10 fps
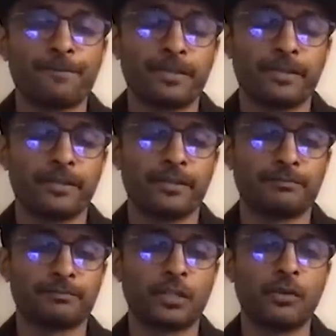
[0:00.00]

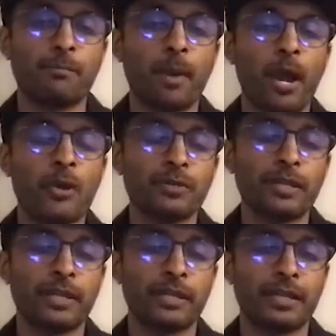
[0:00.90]
the
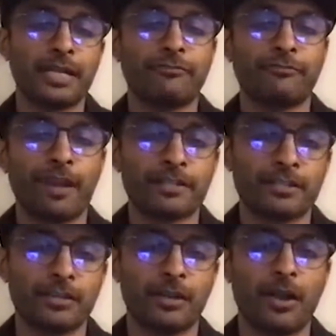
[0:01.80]
compounding
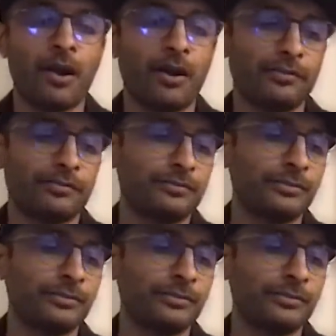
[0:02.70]
effect of